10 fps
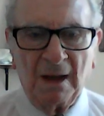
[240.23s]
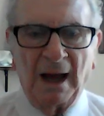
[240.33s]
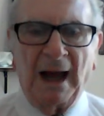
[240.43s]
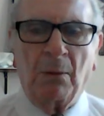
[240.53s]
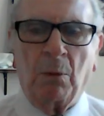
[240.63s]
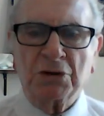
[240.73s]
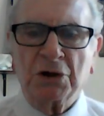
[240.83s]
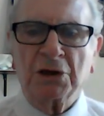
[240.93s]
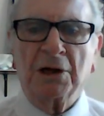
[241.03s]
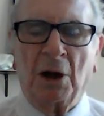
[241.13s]
I want
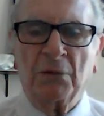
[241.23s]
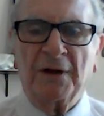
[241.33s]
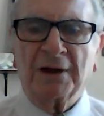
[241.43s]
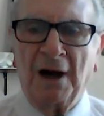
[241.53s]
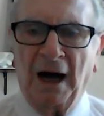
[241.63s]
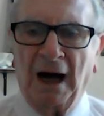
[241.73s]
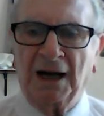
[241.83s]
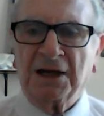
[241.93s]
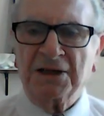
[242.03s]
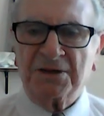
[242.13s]
you to know that
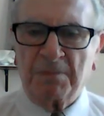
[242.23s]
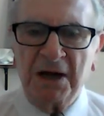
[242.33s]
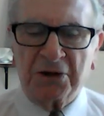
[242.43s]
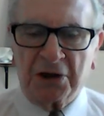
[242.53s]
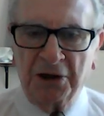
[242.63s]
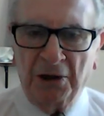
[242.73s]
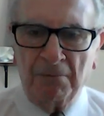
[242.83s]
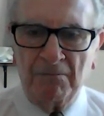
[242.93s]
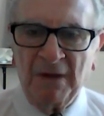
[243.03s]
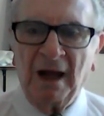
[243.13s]
God can speak to
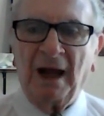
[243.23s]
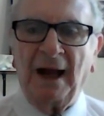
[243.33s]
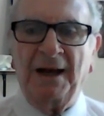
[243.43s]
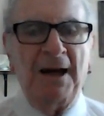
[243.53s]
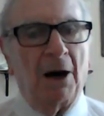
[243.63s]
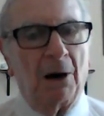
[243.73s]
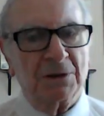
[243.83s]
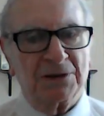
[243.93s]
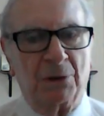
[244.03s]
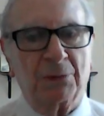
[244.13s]
you and he
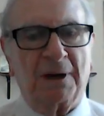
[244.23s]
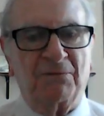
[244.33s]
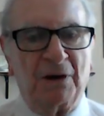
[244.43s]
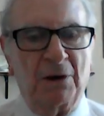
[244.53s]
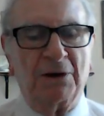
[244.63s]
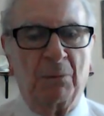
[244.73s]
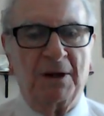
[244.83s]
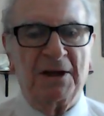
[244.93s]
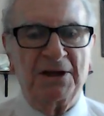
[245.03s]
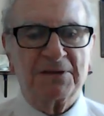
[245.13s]
also can fill you
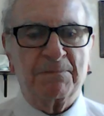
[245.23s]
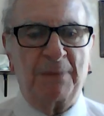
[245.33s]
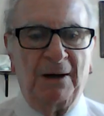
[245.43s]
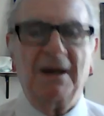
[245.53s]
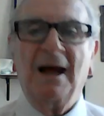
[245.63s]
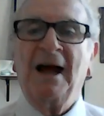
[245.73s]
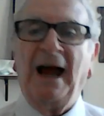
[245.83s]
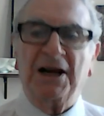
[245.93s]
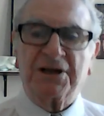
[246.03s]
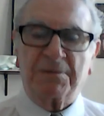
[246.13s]
with his spirit
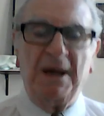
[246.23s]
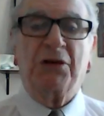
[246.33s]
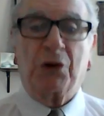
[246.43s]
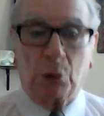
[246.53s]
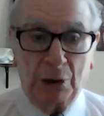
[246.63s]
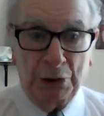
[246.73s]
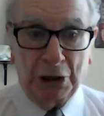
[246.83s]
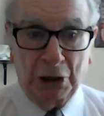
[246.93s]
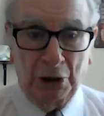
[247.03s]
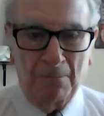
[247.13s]
and speak through
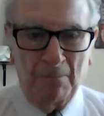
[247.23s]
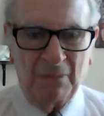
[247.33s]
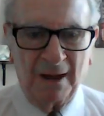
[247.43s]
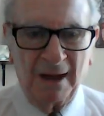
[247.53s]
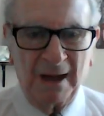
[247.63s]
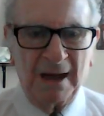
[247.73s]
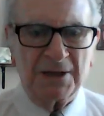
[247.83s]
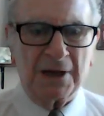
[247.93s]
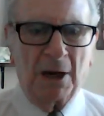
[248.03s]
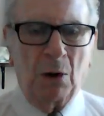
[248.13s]
you.
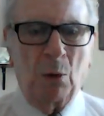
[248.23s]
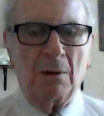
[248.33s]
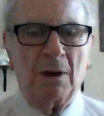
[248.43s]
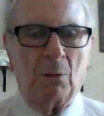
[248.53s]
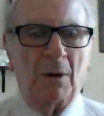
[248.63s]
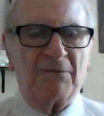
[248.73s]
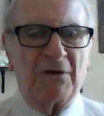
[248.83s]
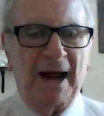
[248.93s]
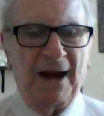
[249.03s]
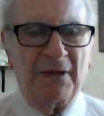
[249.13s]
So we
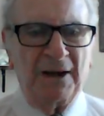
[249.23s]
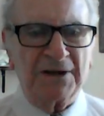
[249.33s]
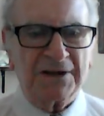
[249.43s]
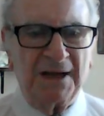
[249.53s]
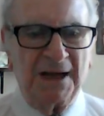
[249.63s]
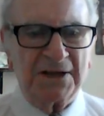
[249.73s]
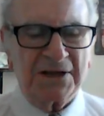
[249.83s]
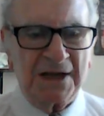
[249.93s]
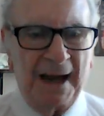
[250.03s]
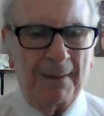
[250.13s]
find that in
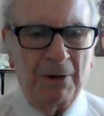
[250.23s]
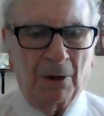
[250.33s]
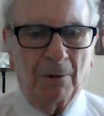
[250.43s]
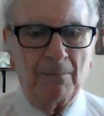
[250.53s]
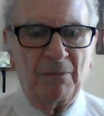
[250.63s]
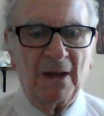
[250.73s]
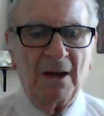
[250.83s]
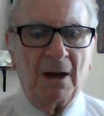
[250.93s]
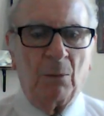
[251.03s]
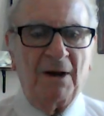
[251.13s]
Samuel,
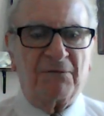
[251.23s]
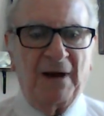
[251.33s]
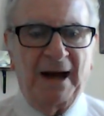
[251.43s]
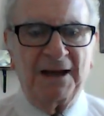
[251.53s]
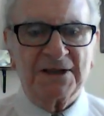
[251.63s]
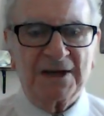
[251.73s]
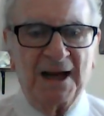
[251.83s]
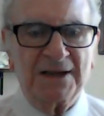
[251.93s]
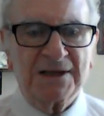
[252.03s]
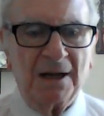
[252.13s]
we find it
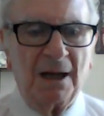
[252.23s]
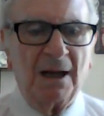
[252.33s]
says,